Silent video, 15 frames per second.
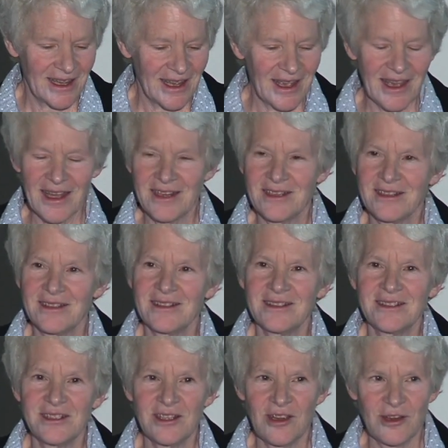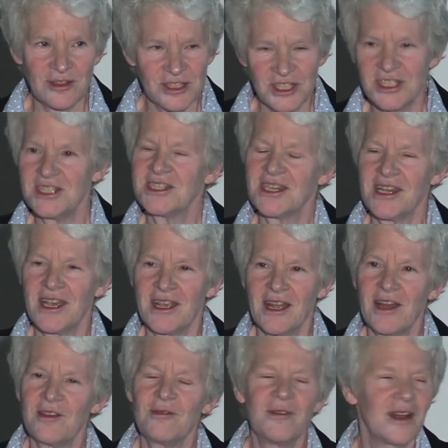And she's saying,
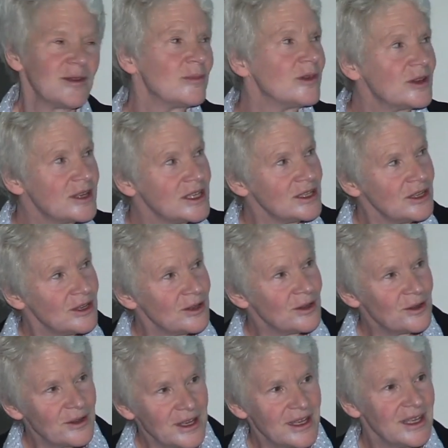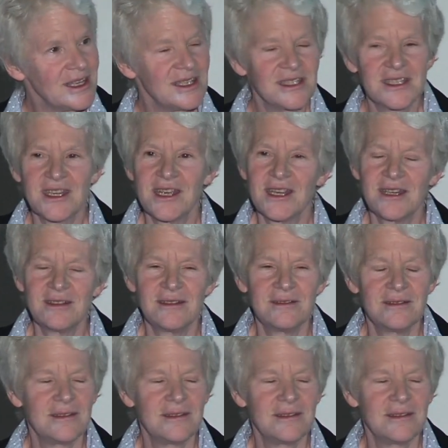I don't want to burden you. And he said,